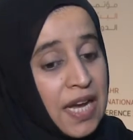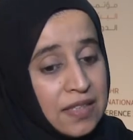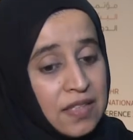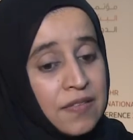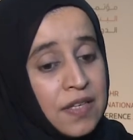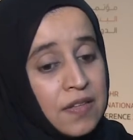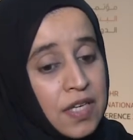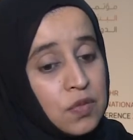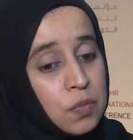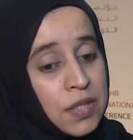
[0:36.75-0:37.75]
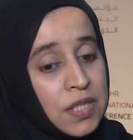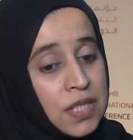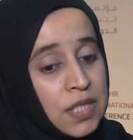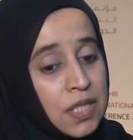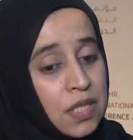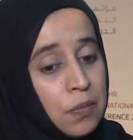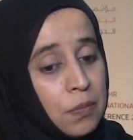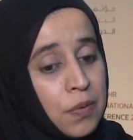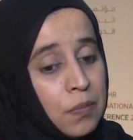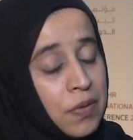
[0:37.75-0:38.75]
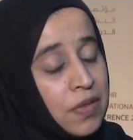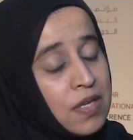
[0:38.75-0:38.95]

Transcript: and I think that with